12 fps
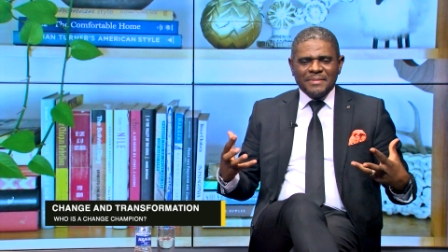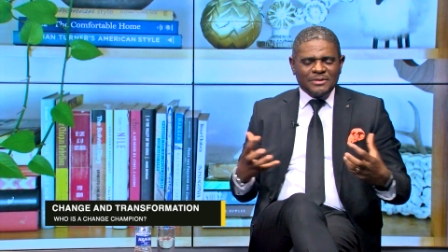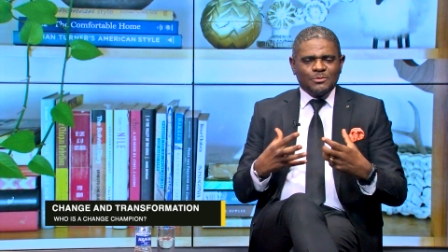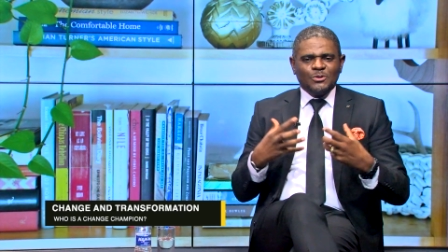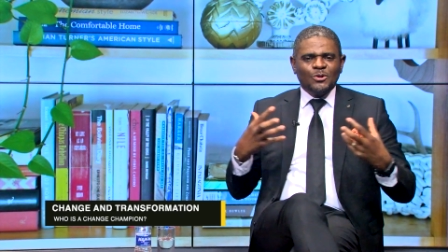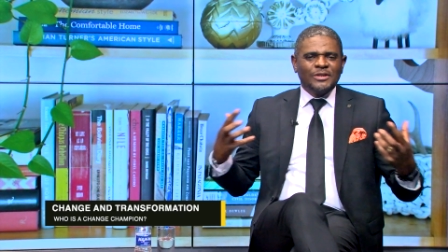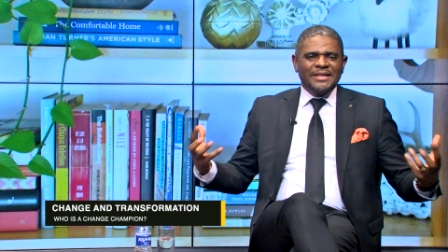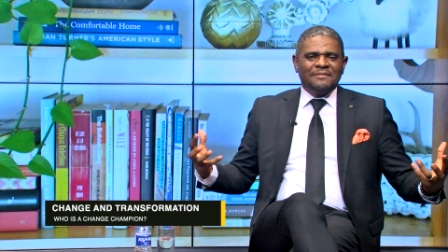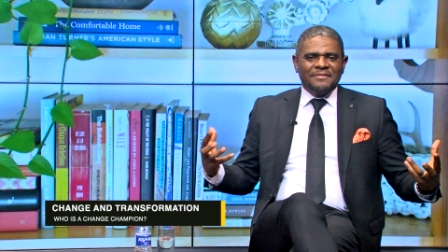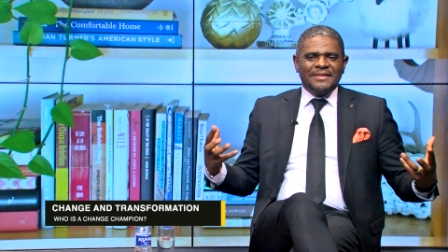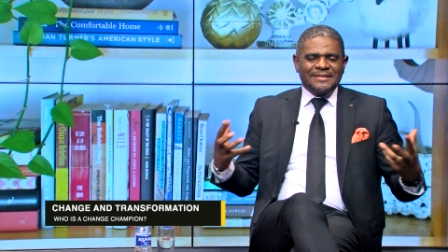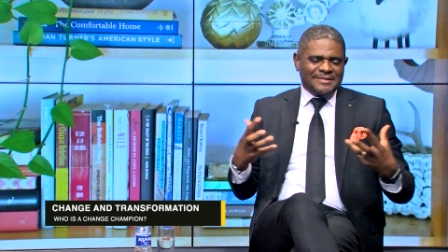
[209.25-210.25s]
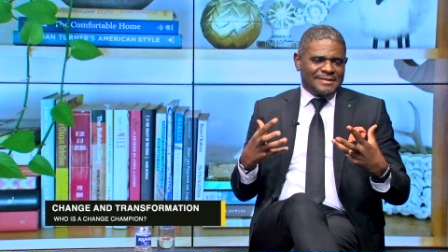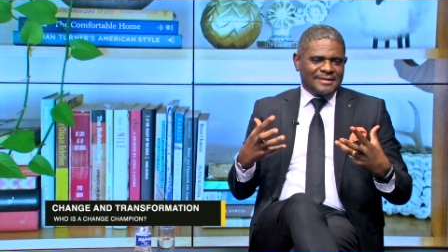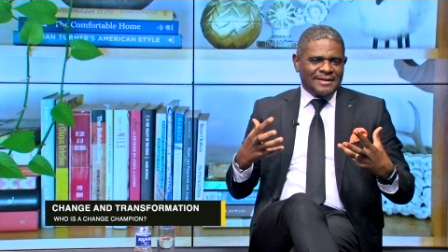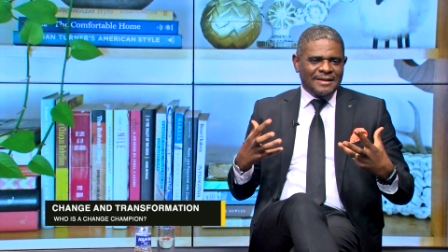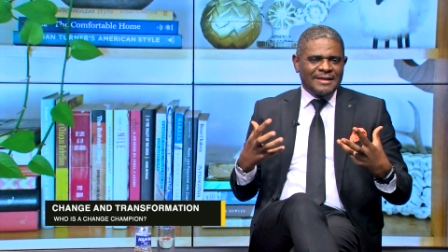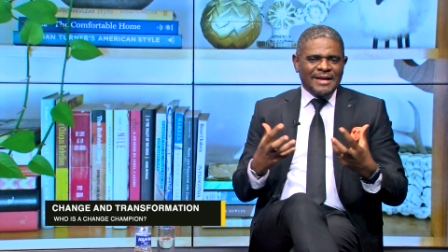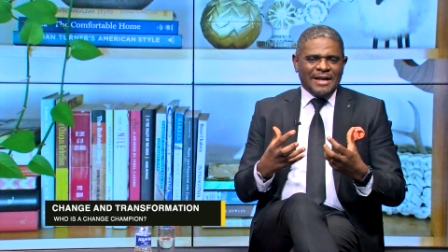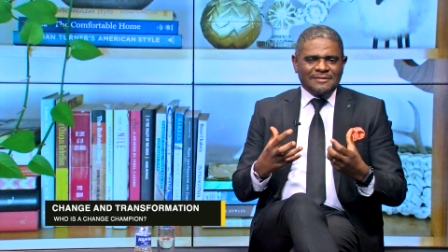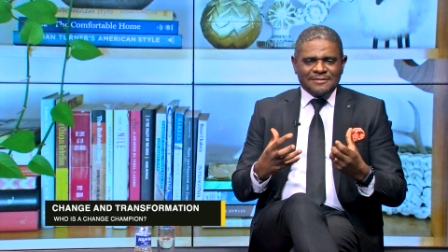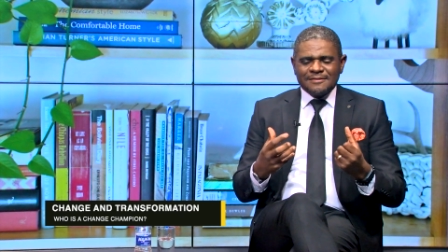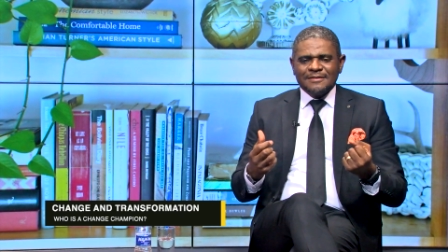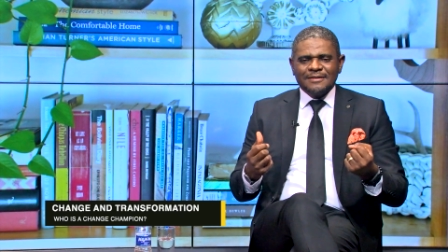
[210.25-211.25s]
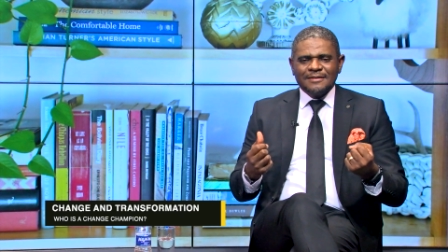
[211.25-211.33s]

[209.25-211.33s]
but we don't have that gut,